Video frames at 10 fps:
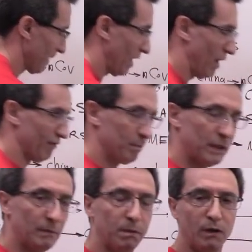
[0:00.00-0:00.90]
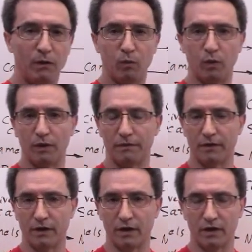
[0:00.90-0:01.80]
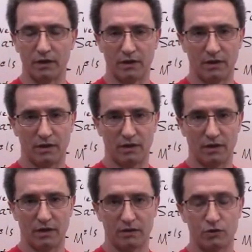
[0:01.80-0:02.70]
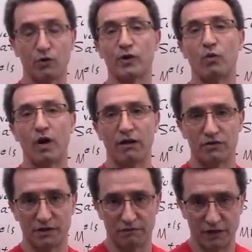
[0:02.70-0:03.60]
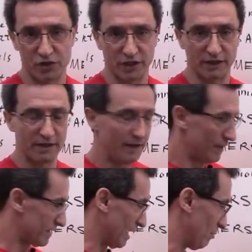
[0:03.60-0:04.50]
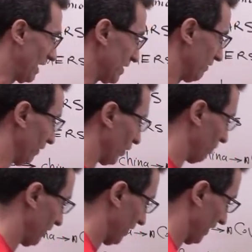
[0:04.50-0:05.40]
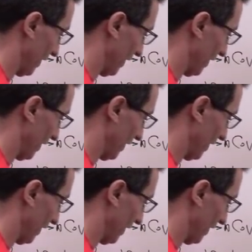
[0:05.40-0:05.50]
of people with coronavirus infection, they might develop